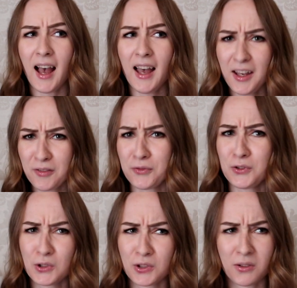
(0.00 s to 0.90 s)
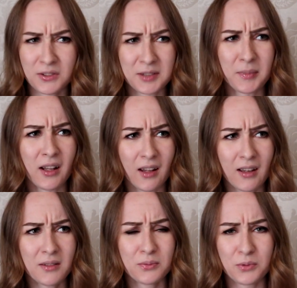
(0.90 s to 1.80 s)
I have a few songs in my
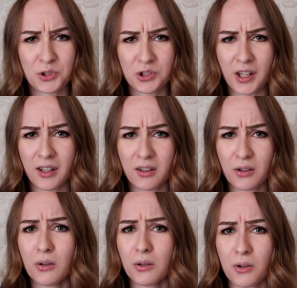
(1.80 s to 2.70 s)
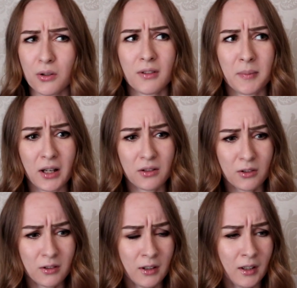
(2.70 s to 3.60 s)
life which I can call
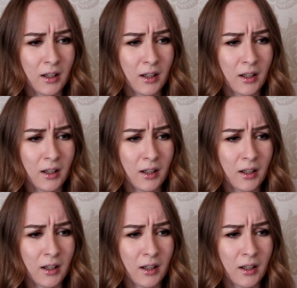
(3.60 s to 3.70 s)
korvamato.